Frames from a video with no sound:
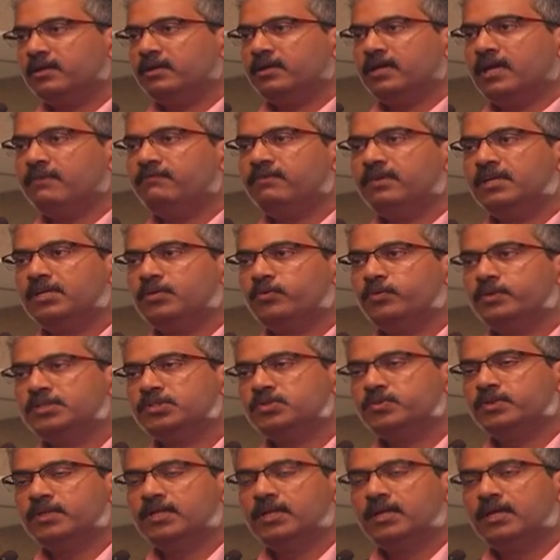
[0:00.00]
every
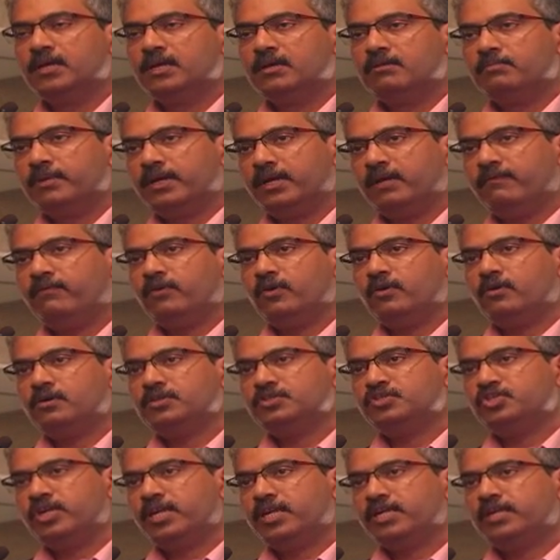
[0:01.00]
individual. But if you're
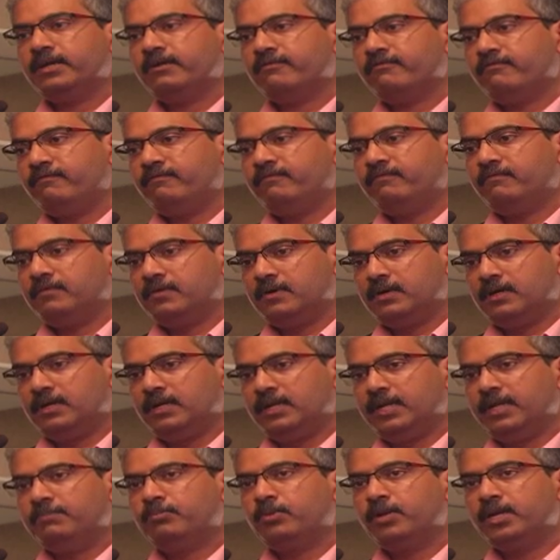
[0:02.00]

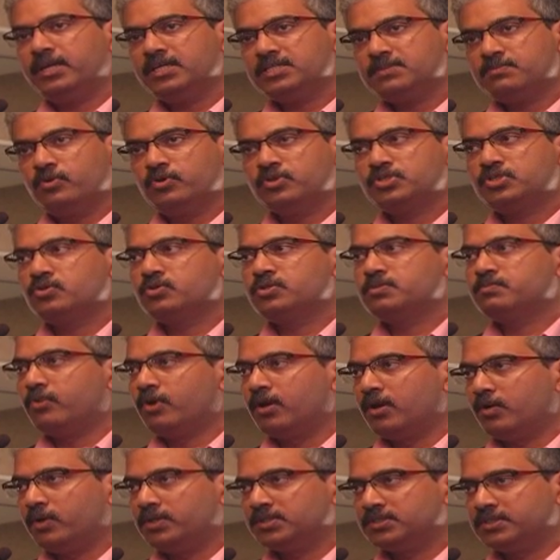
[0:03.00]
genetically predisposed to
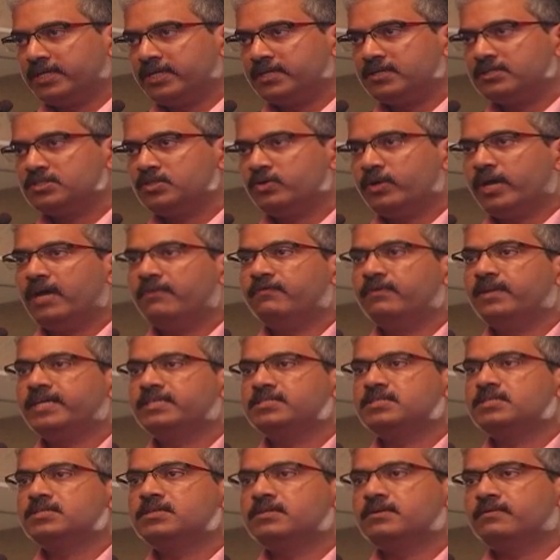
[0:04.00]
spondyloarthritis, you have an
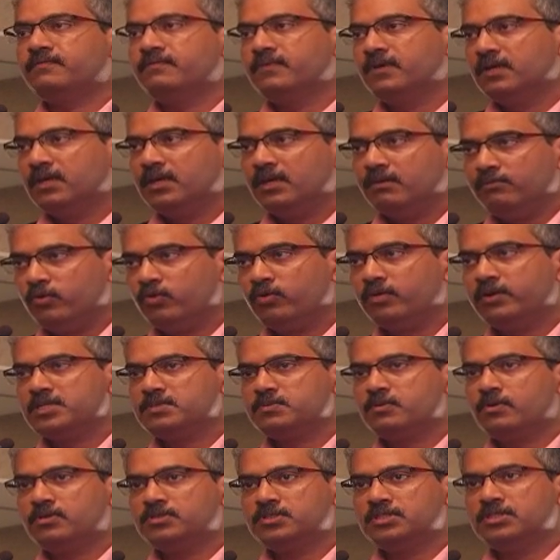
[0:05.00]
excessive immune
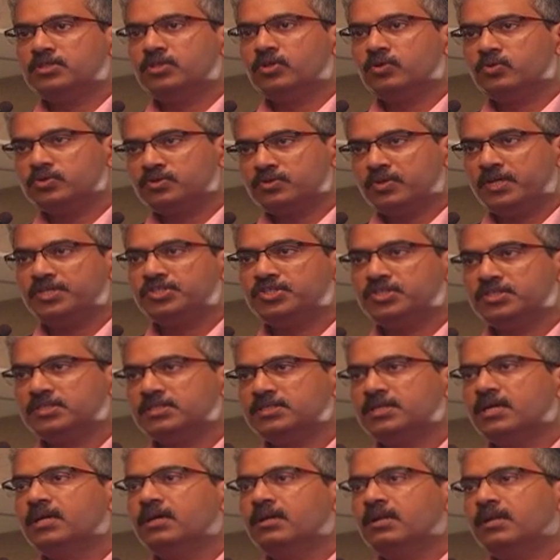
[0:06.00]
response in those
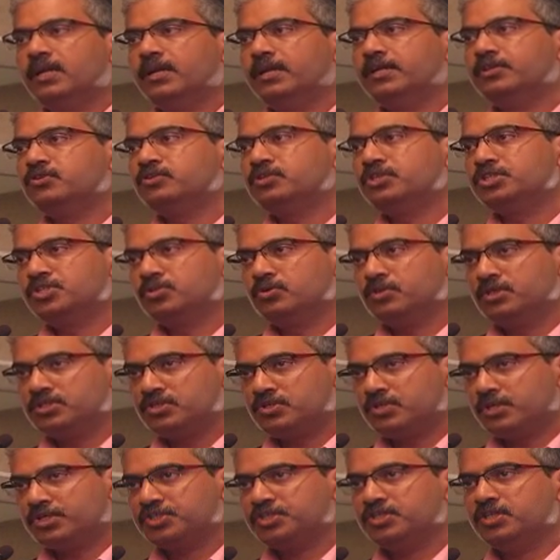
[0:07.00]
regions, leading to tissue
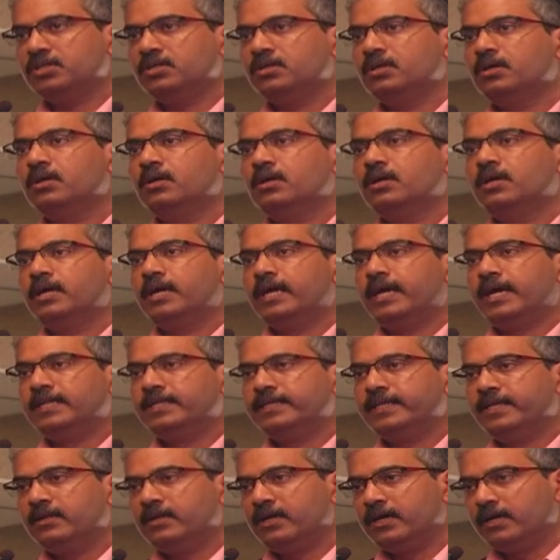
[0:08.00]
destruction, and
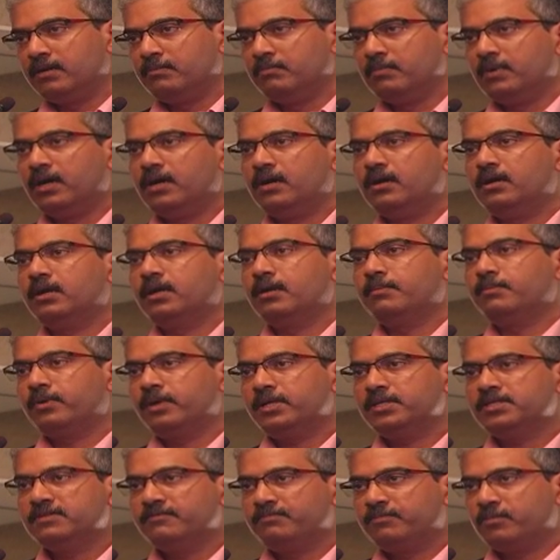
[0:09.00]
then a
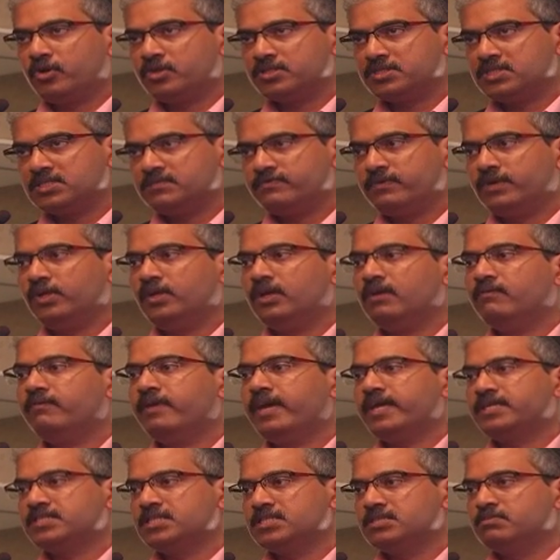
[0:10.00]
reparative process where you have
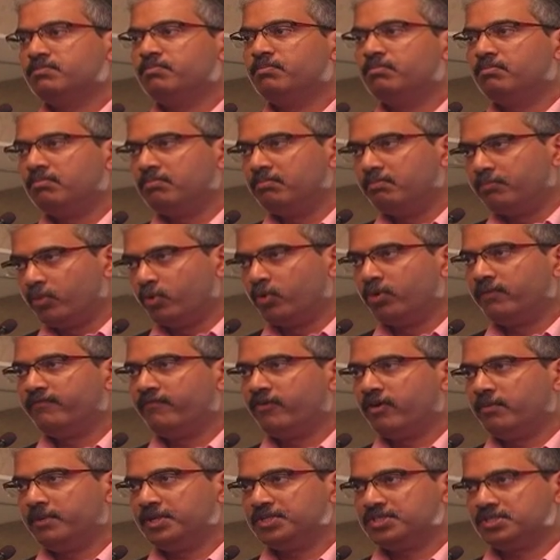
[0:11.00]
excess bone
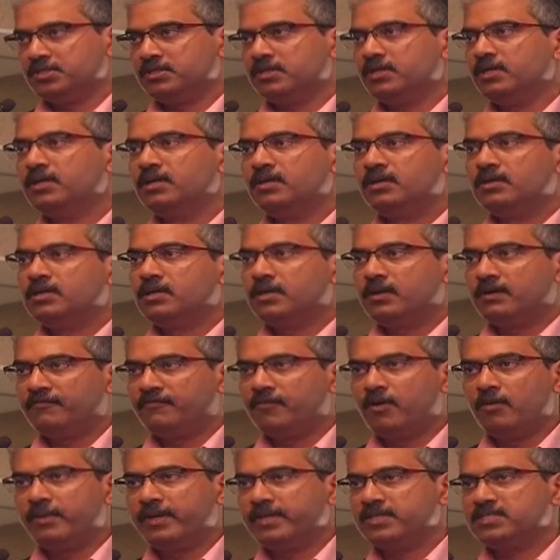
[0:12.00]
formation,
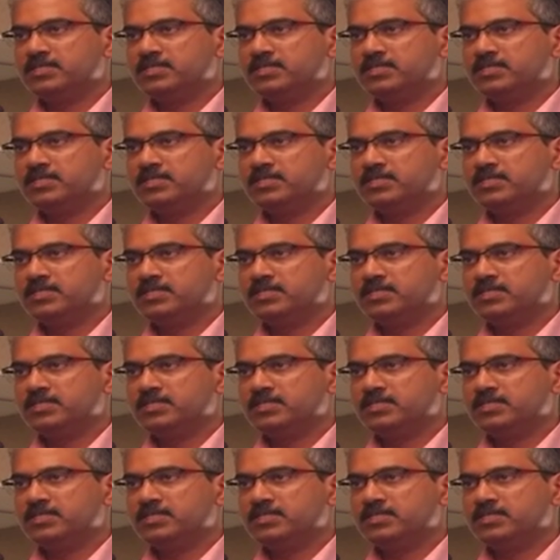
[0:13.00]
forming